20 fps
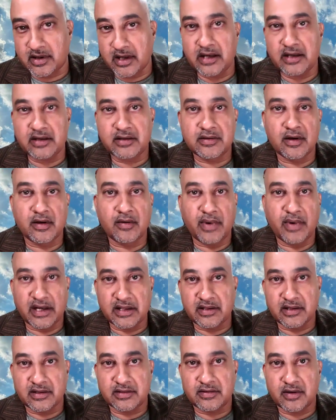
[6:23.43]
Okay, so
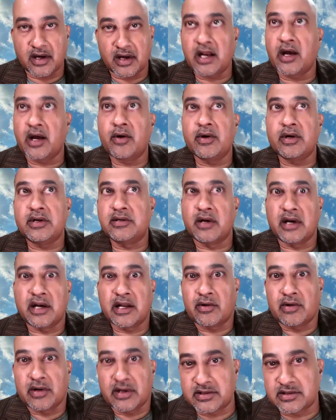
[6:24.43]
by this, okay, now it's
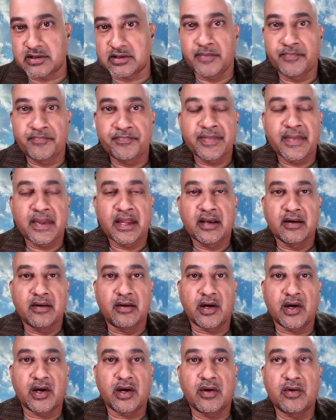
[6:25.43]
ridiculous.
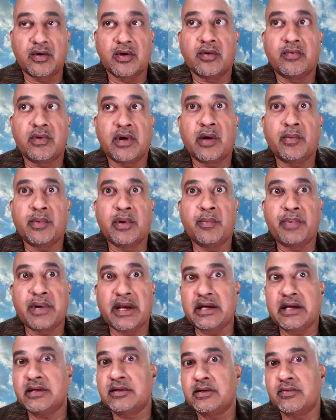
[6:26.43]
Okay, we have been
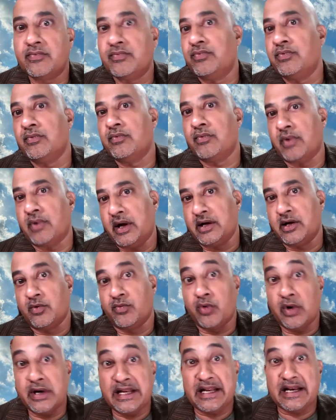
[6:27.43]
paying
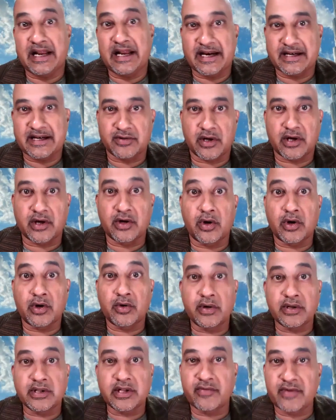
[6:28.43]
until 14 lakhs, okay,
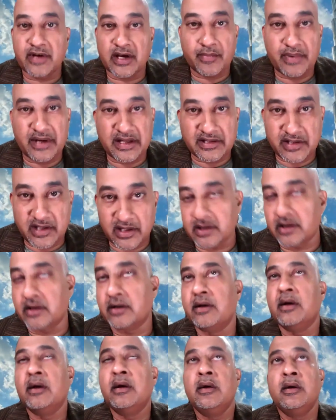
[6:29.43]
not knowing that we have been
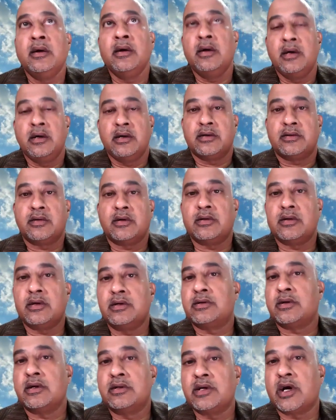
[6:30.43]
cheated.
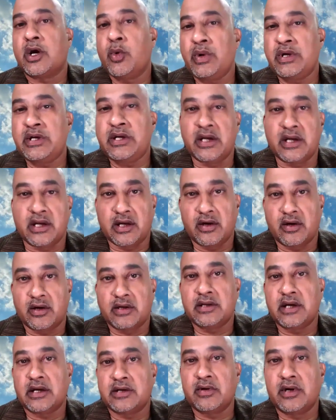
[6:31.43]
So it's a quishing.
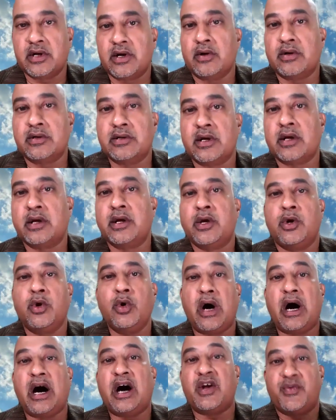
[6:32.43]
It's actually called the
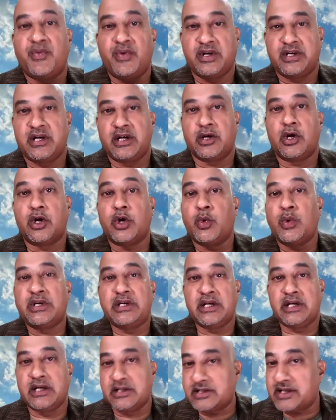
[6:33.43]
QR phishing or
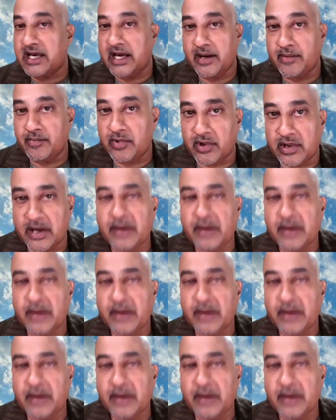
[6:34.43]
quishing scam.